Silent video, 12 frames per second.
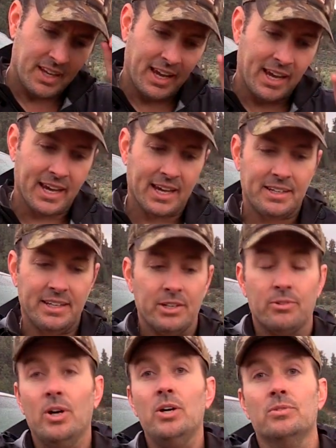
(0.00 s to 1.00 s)
And it
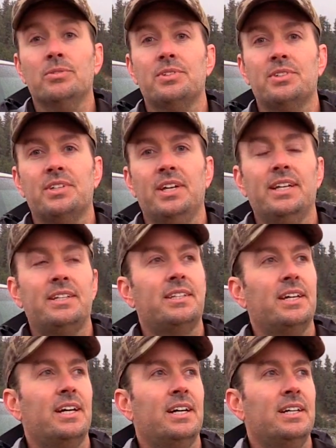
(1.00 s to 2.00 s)
grows. It
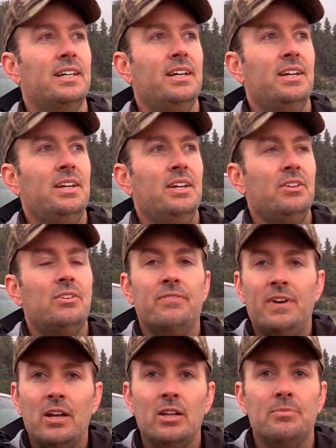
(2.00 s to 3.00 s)

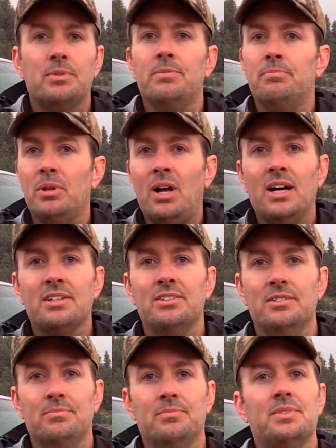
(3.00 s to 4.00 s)
develops and
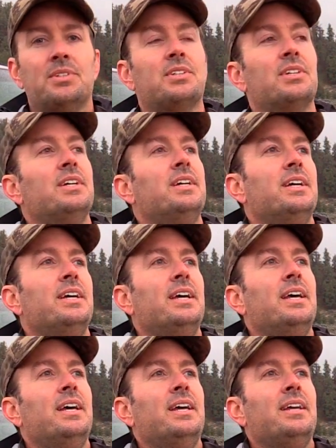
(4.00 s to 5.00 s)
blossoms.
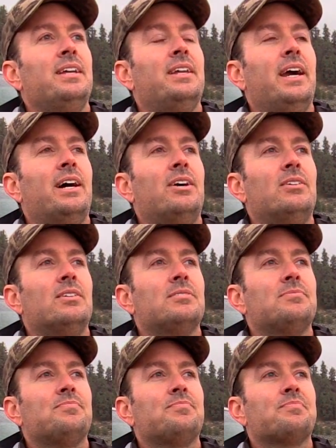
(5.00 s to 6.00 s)
Now,
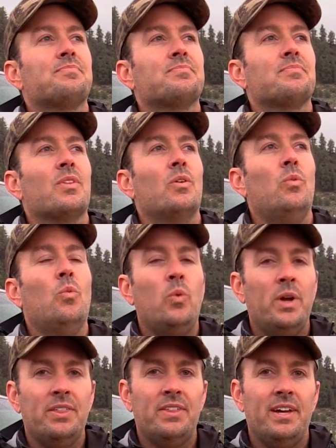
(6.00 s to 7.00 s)

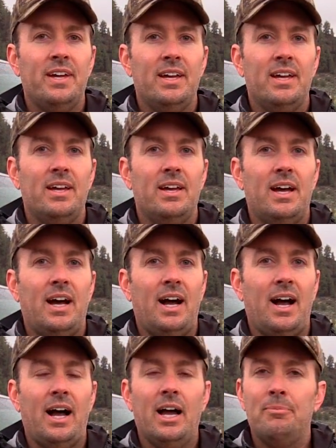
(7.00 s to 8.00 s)
with,
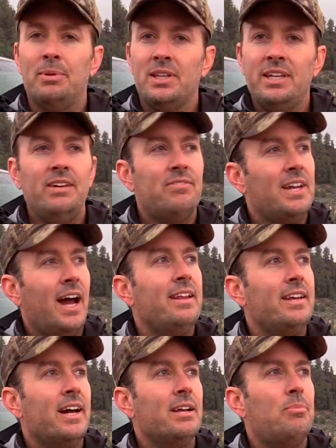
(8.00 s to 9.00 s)
I believe,
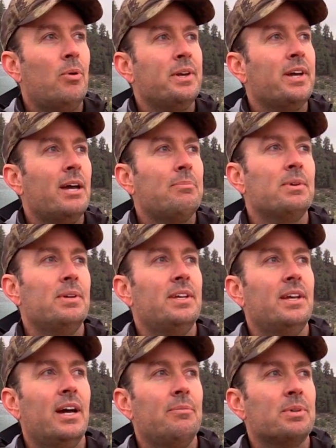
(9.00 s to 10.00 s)

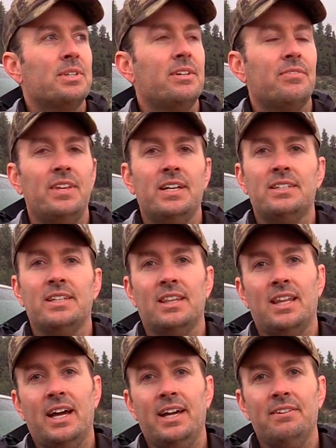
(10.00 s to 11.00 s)
99.99% of things in
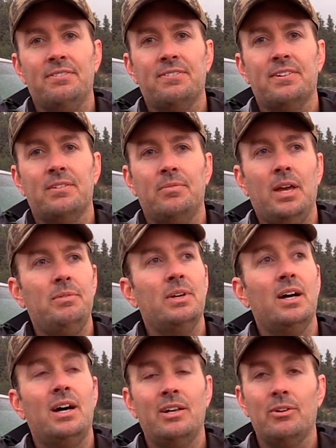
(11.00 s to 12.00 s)
life, maybe
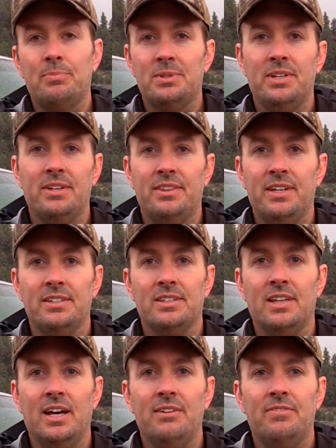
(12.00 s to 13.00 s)
100% of things in
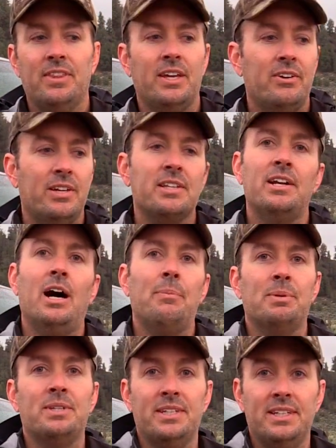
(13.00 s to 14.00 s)
life, there is an
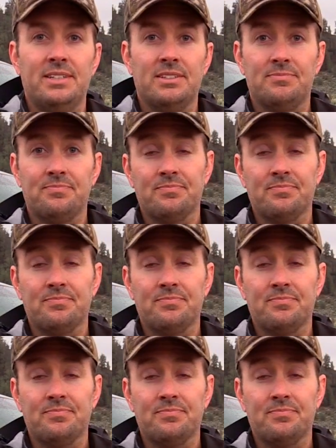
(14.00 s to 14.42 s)
opposite.